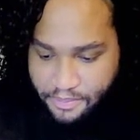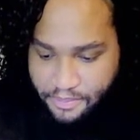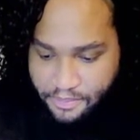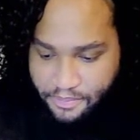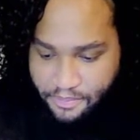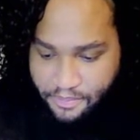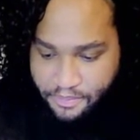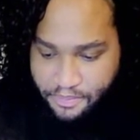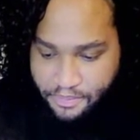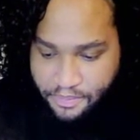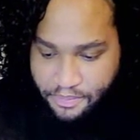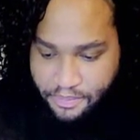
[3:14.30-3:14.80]

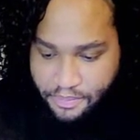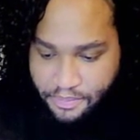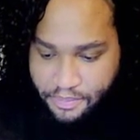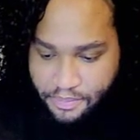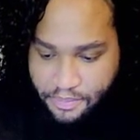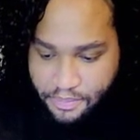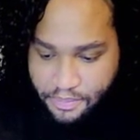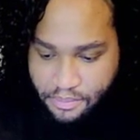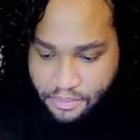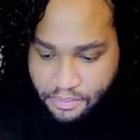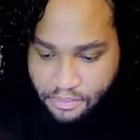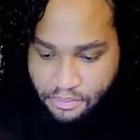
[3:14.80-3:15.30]

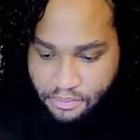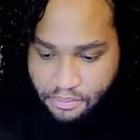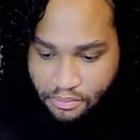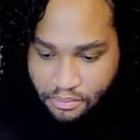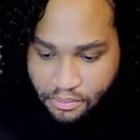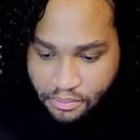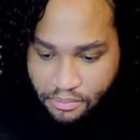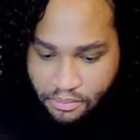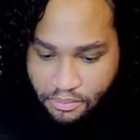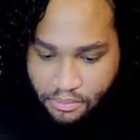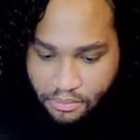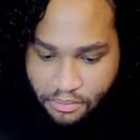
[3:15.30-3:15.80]

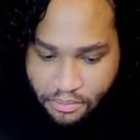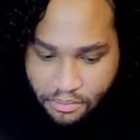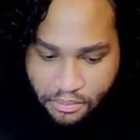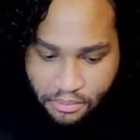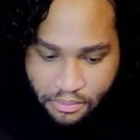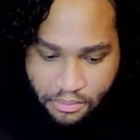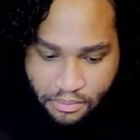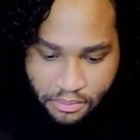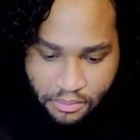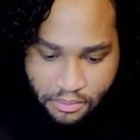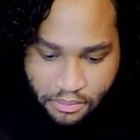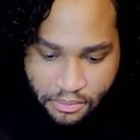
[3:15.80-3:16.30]

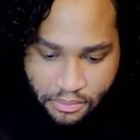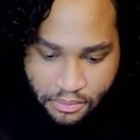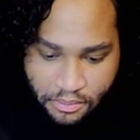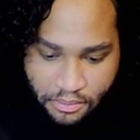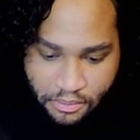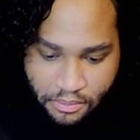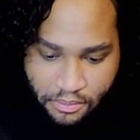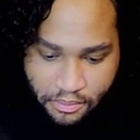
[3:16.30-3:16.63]
(silence)